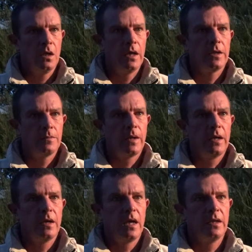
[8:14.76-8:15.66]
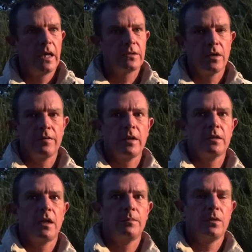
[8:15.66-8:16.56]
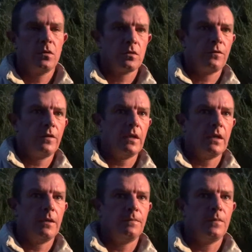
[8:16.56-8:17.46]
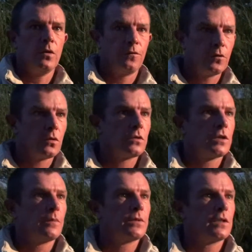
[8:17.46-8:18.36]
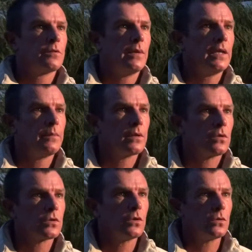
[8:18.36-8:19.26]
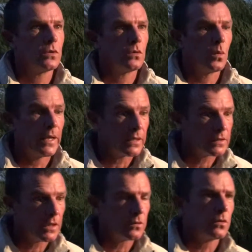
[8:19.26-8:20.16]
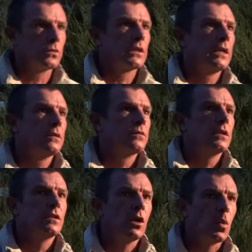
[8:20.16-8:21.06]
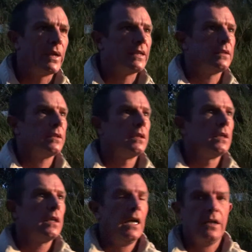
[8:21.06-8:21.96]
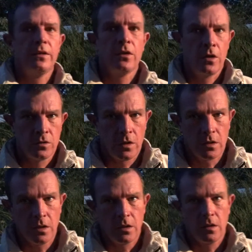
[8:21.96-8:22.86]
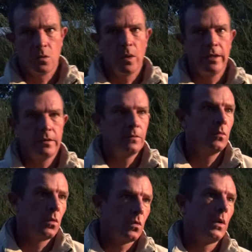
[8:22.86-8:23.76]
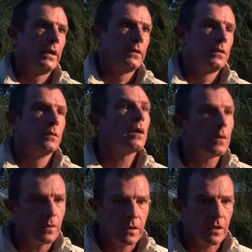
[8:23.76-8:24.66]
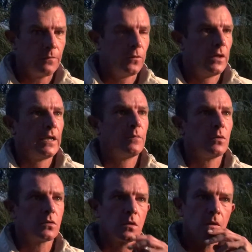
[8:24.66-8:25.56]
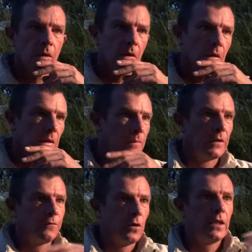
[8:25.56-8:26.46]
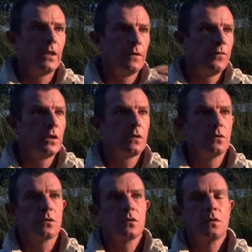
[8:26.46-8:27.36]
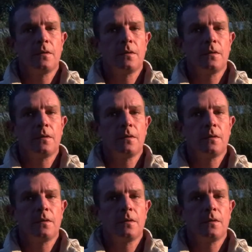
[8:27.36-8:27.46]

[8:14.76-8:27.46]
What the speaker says: I like driving at night because of your fuel consumption is better because your wear and tear on your tires, there's no wind, and the roads are quiet, more quiet, except for the animals. But for other vehicles,